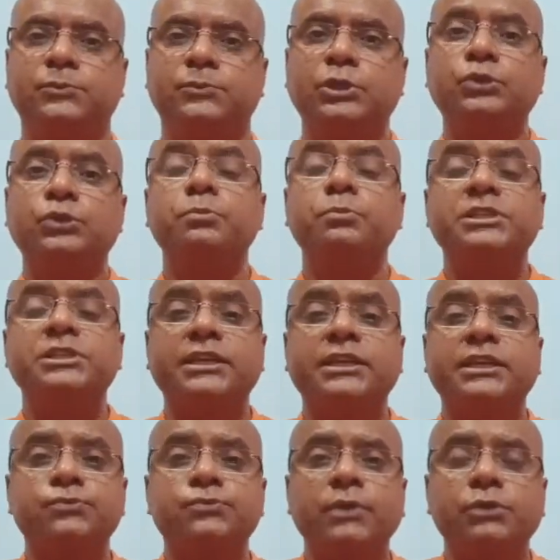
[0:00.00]
to be
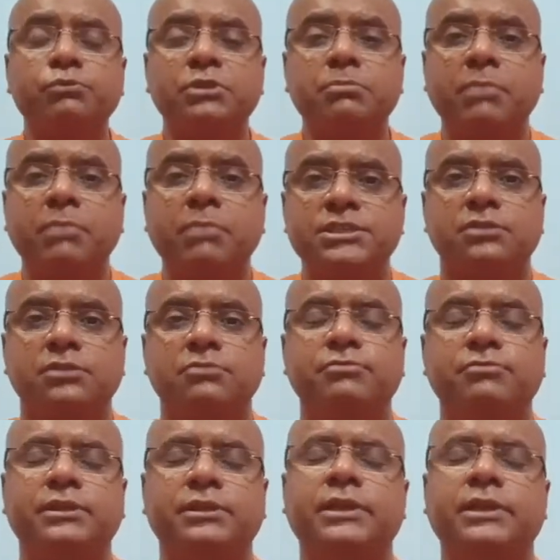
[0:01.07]
satisfied with myself
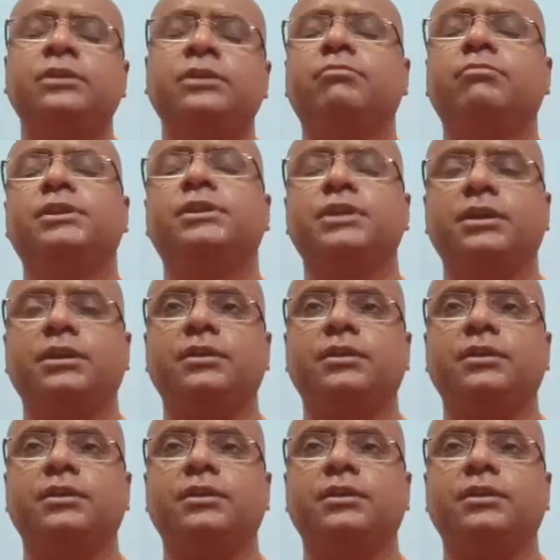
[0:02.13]
at the end of the day,